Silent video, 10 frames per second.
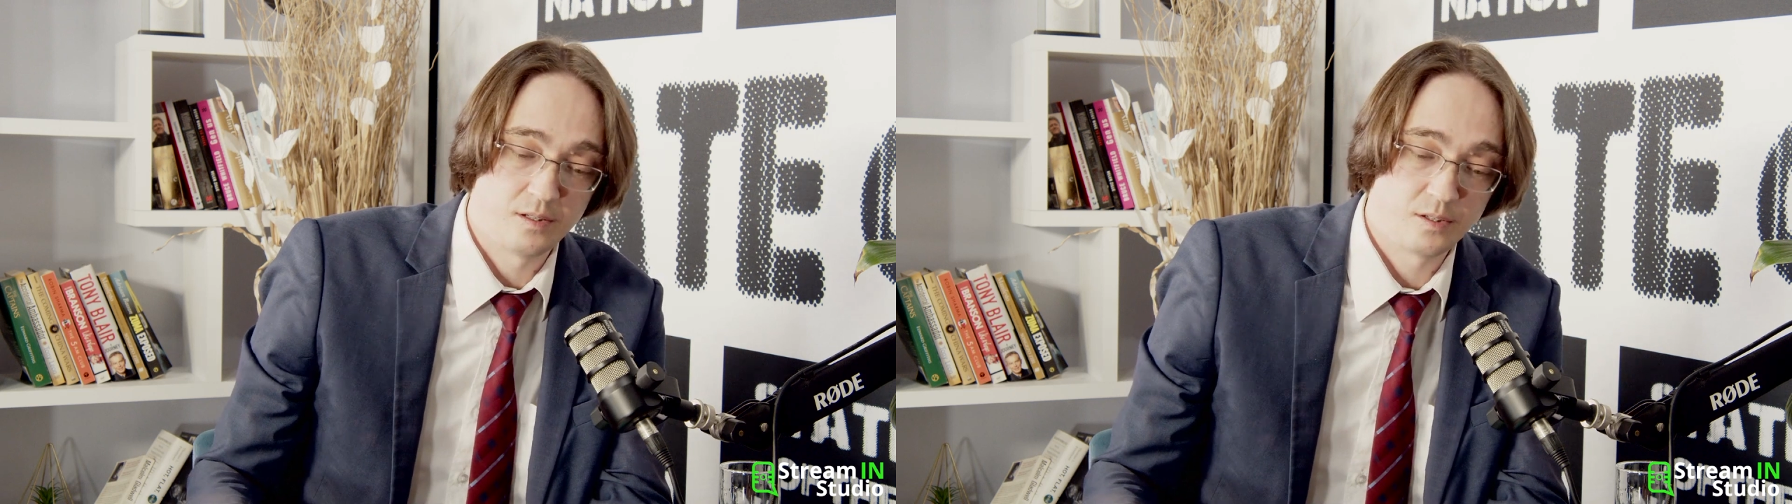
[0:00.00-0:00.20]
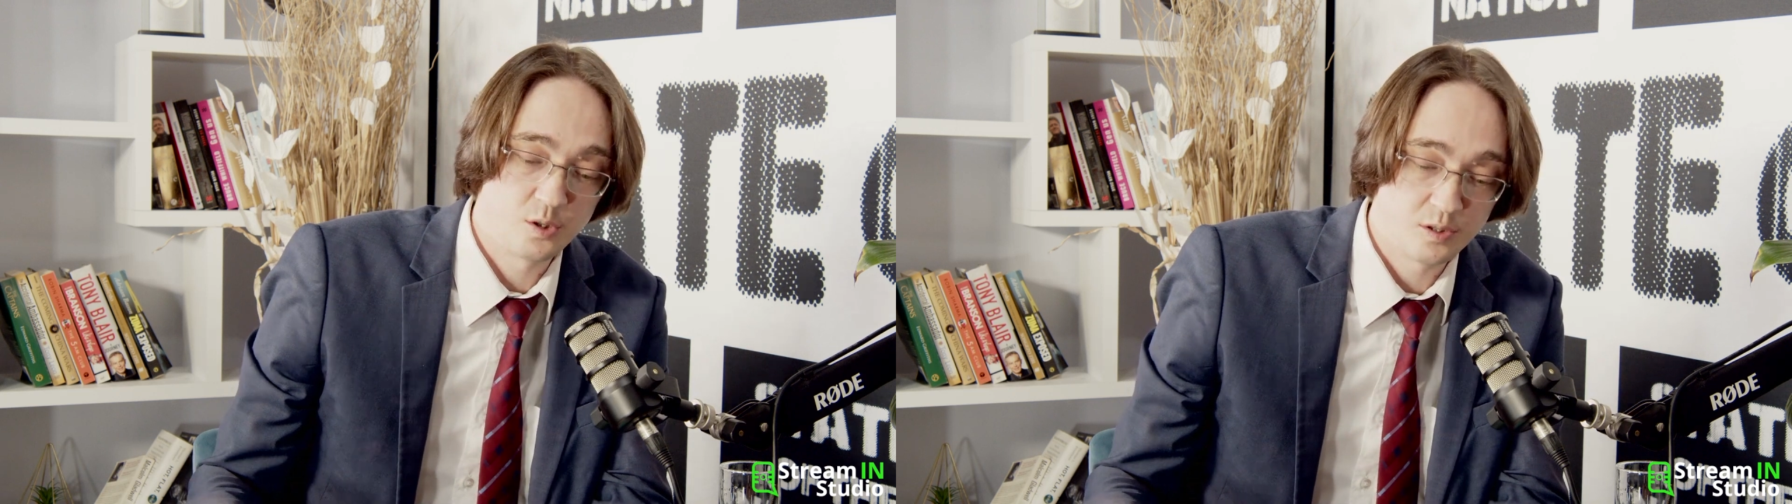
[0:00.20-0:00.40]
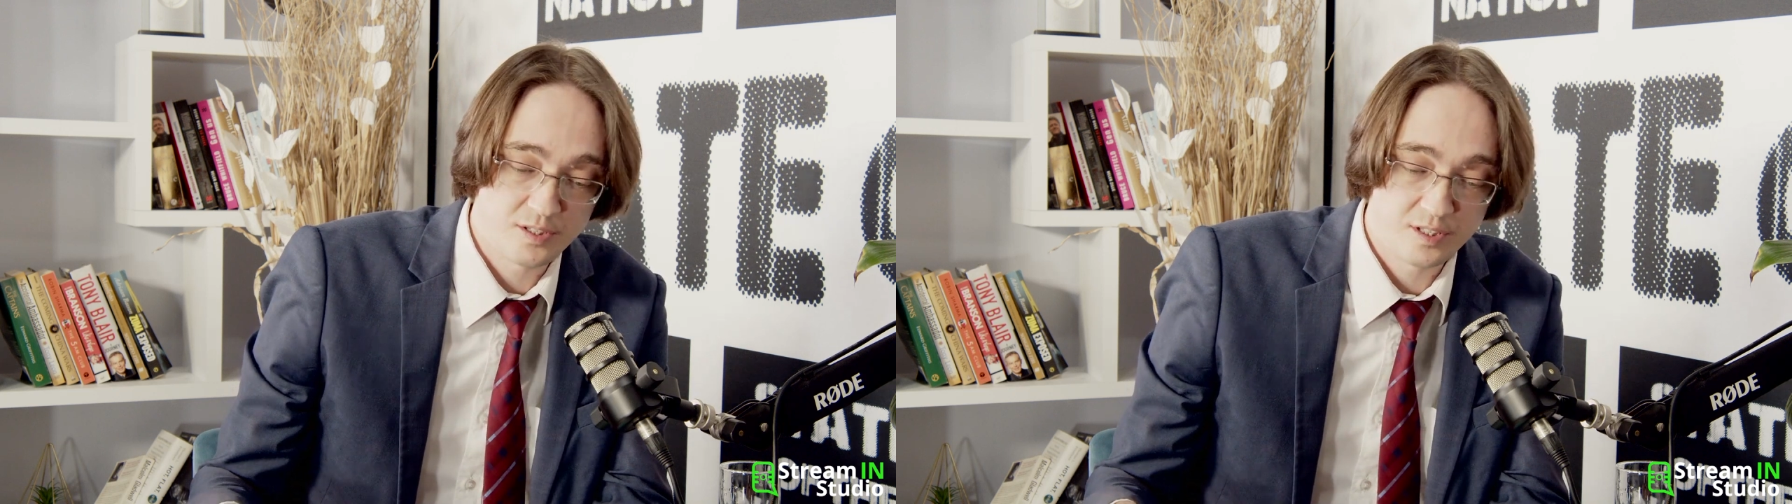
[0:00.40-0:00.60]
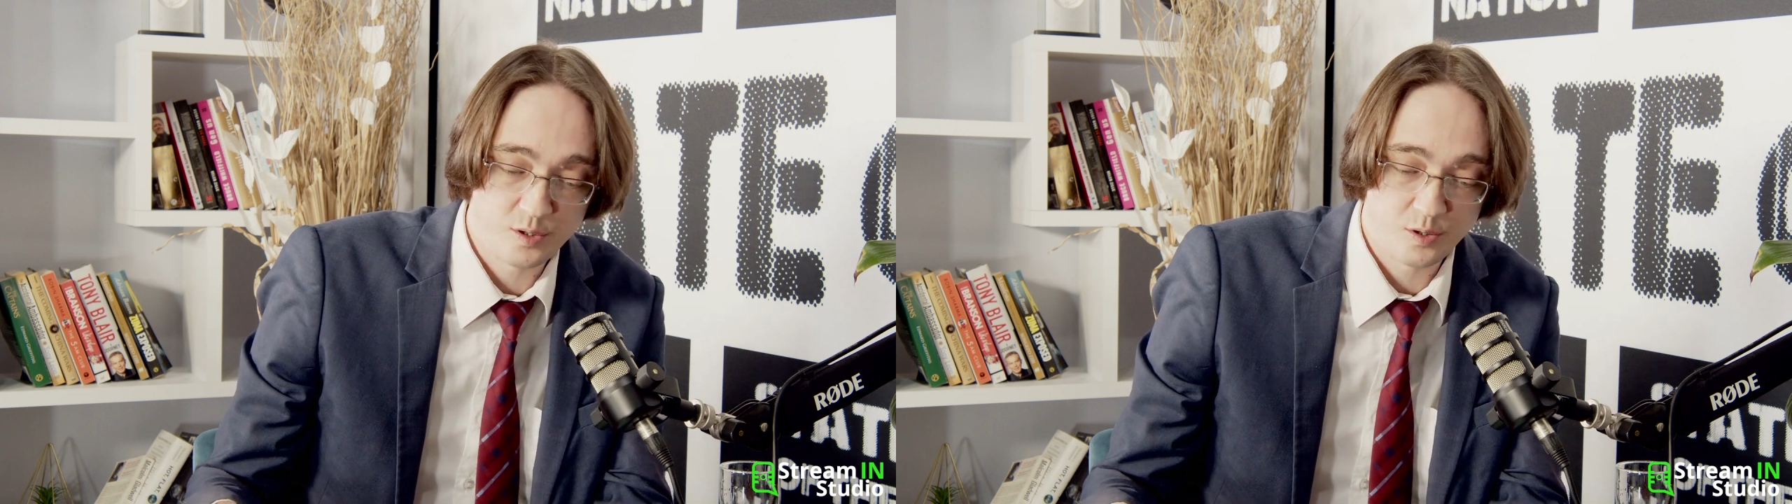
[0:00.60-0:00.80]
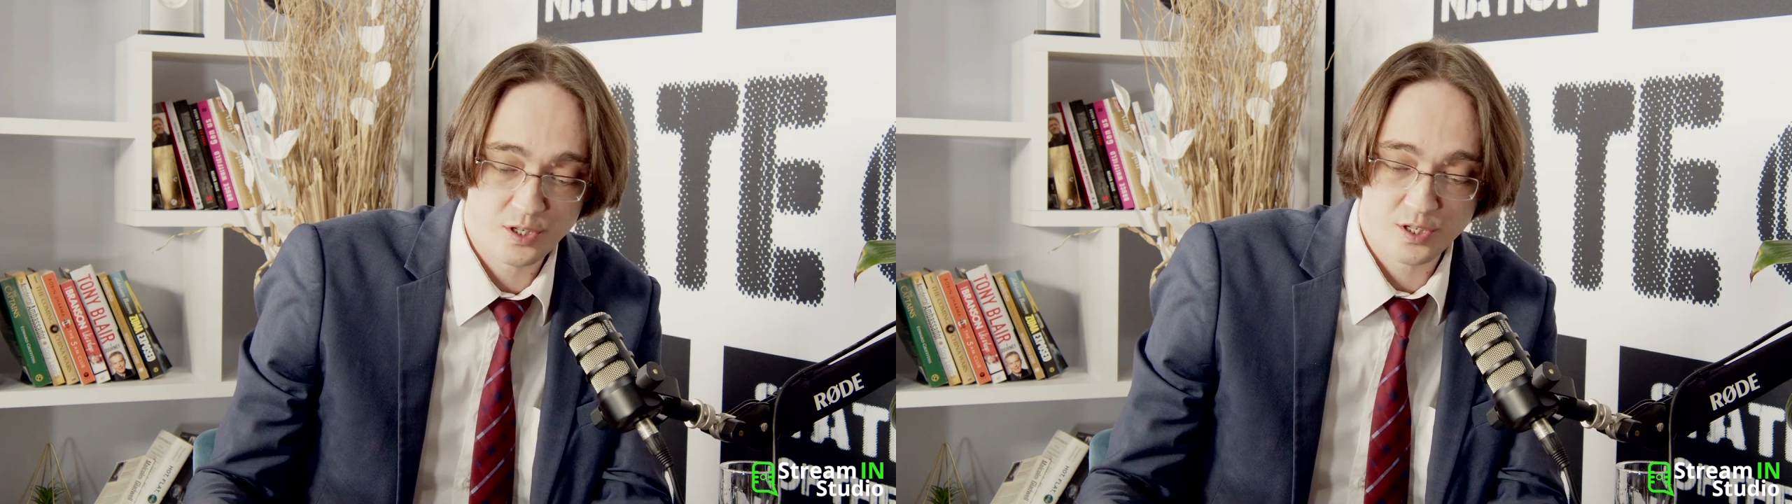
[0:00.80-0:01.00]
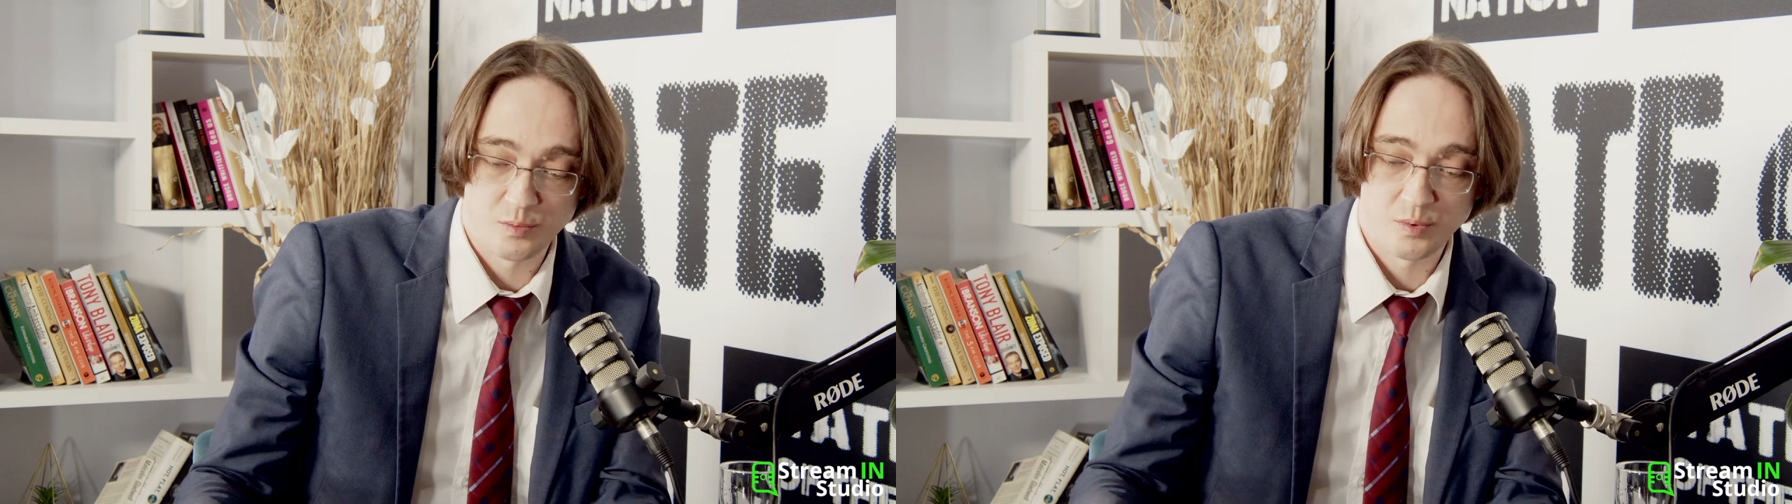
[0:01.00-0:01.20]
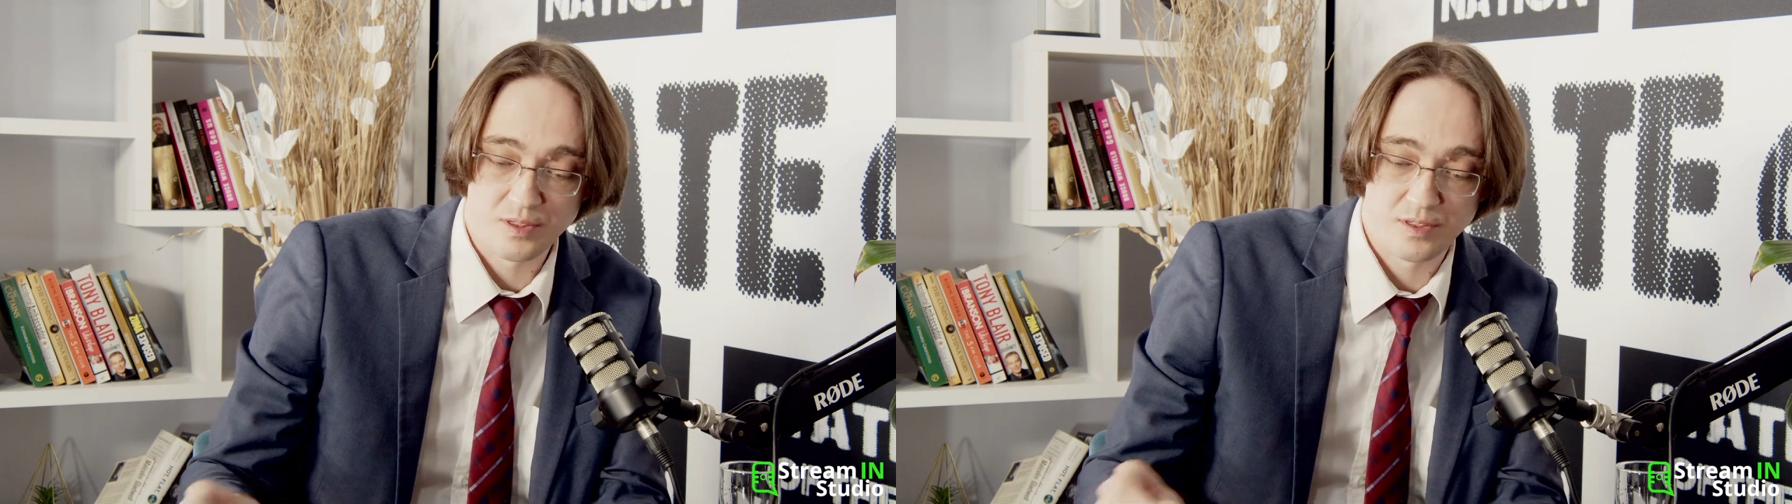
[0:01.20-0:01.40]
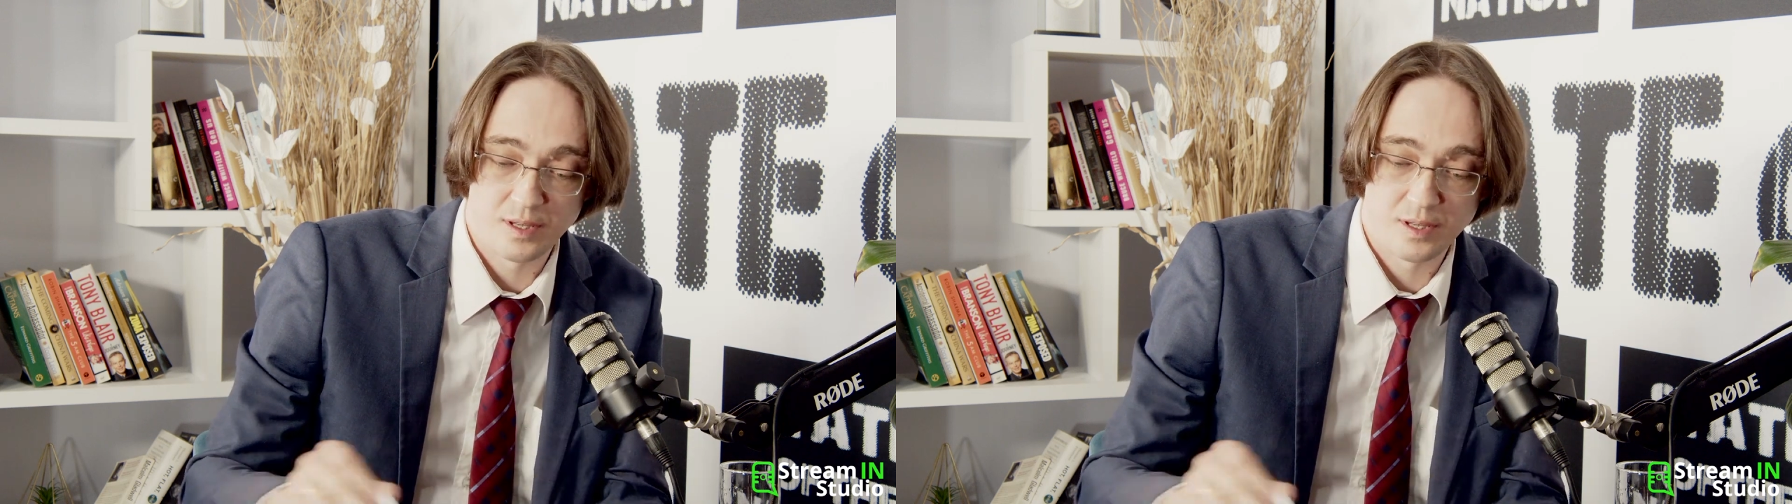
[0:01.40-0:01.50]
total situation with